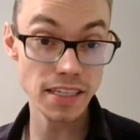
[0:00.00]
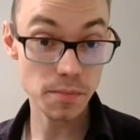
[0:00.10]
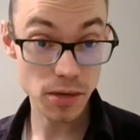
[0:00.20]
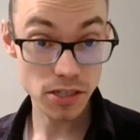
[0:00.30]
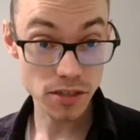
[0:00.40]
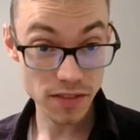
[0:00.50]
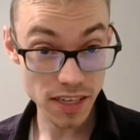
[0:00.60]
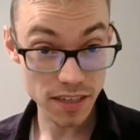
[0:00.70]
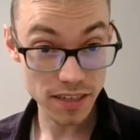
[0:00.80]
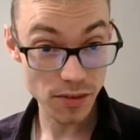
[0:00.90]
a bunch of
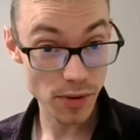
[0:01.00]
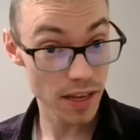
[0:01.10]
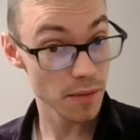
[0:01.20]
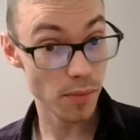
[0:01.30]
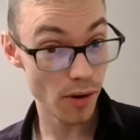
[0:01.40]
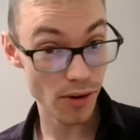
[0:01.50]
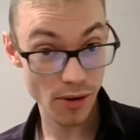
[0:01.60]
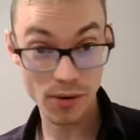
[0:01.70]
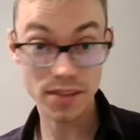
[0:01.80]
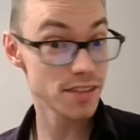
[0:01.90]
these that we can
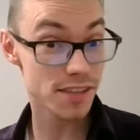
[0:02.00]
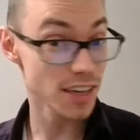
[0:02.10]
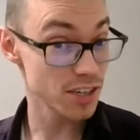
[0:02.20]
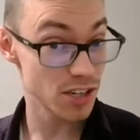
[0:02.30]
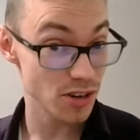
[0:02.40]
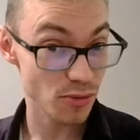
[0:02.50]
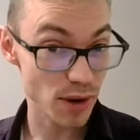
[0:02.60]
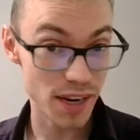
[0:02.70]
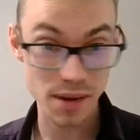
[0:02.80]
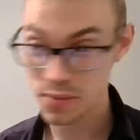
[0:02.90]
borrow. It's such good
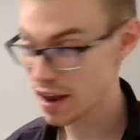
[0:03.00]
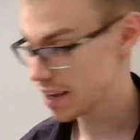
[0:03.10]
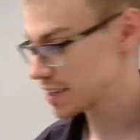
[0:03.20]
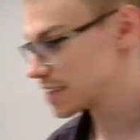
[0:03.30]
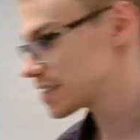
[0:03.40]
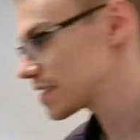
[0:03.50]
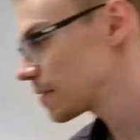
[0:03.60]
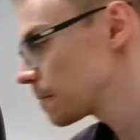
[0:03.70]
reading practice.